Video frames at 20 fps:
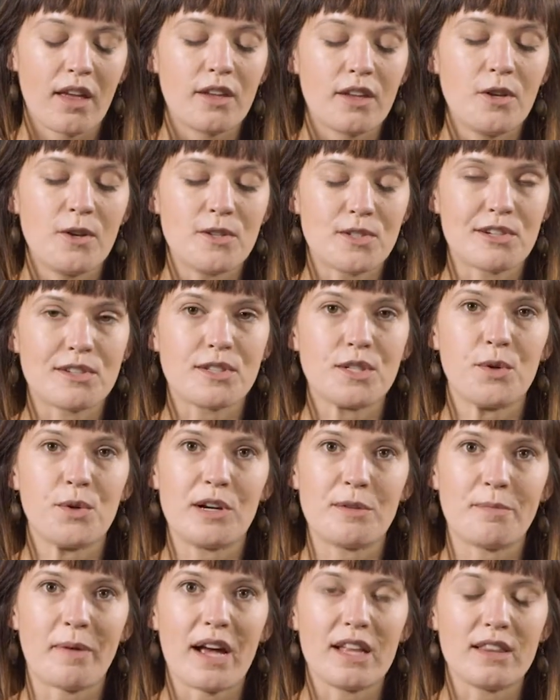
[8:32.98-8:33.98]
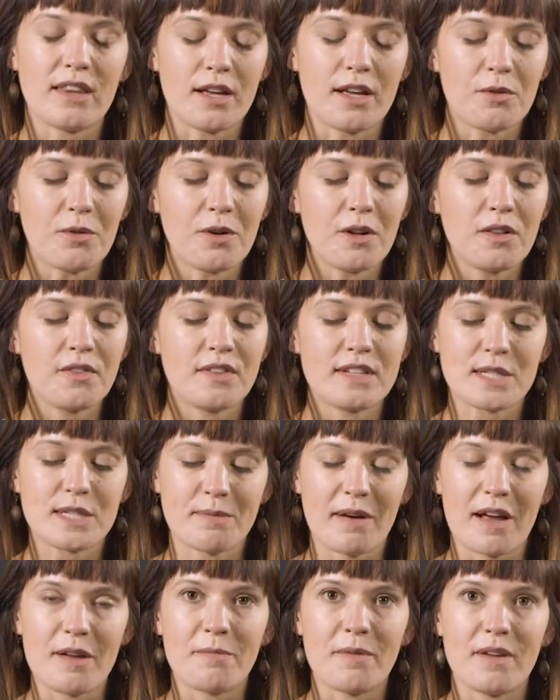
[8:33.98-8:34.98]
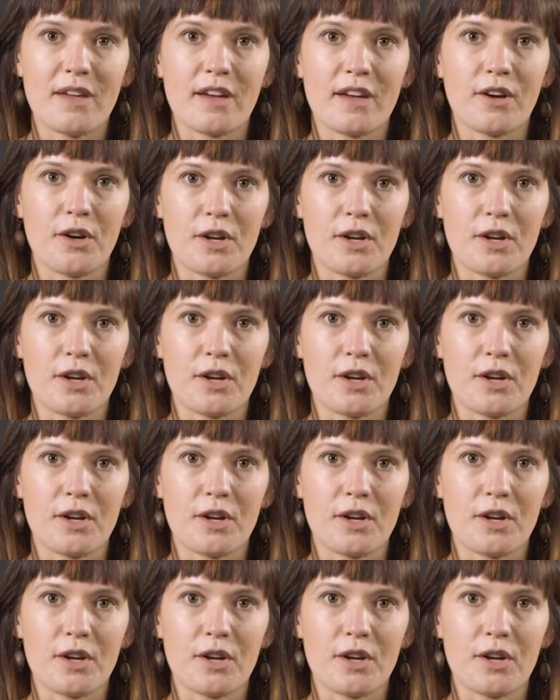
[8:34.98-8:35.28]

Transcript: users who are bilingual, this might be a